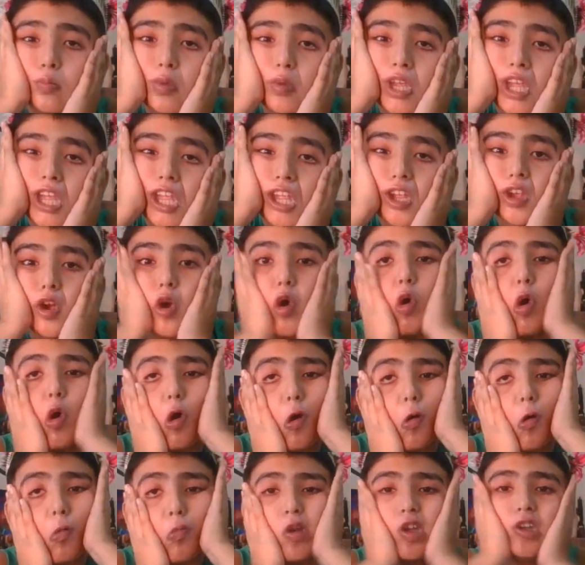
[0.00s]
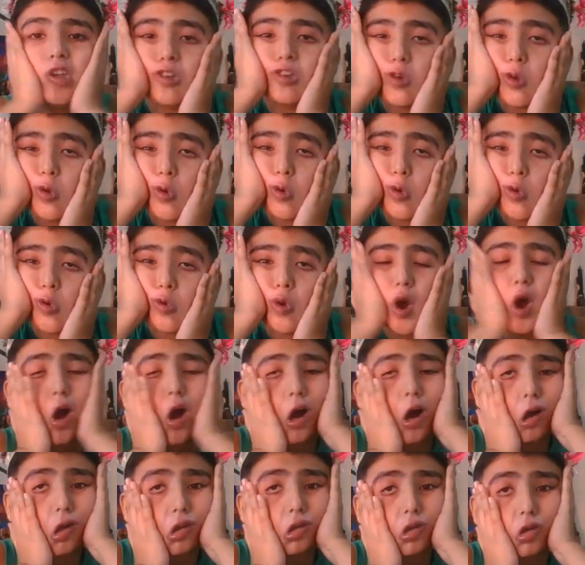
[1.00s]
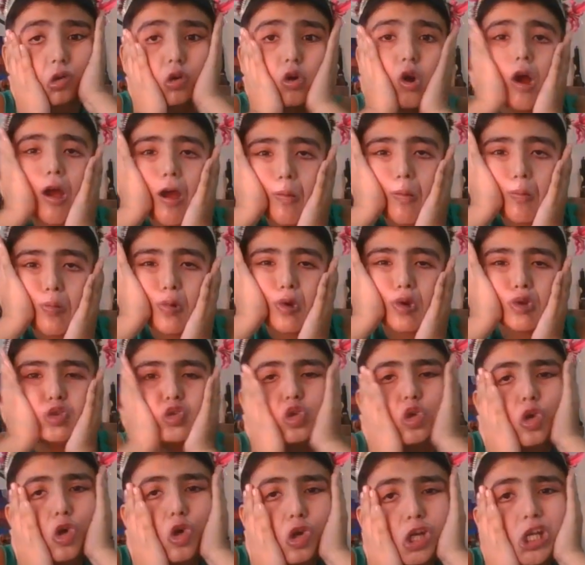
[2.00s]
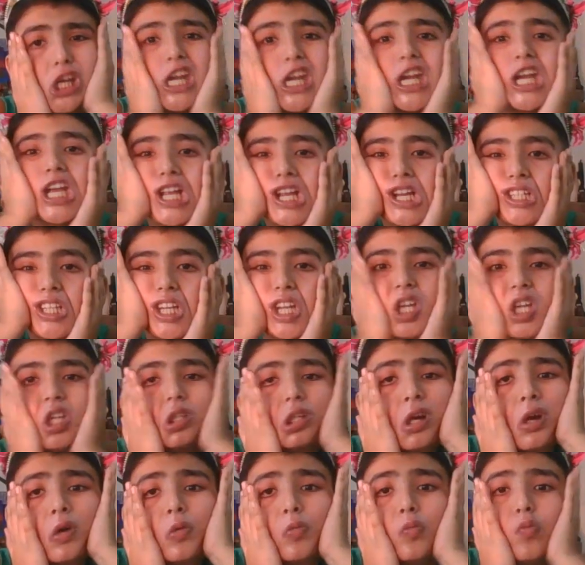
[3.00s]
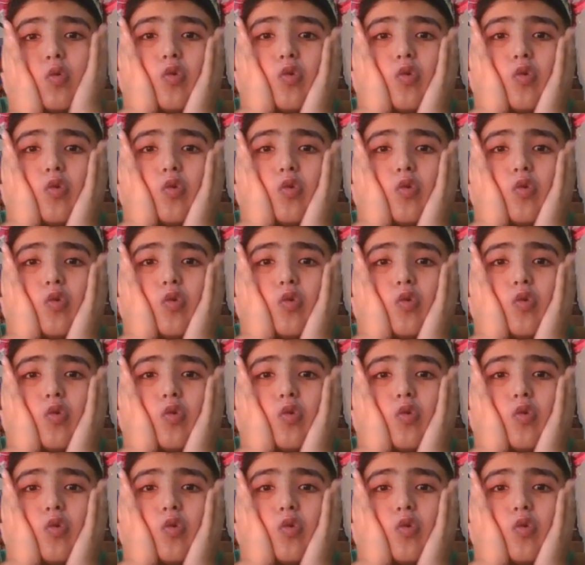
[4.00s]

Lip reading: Be open to other opportunities.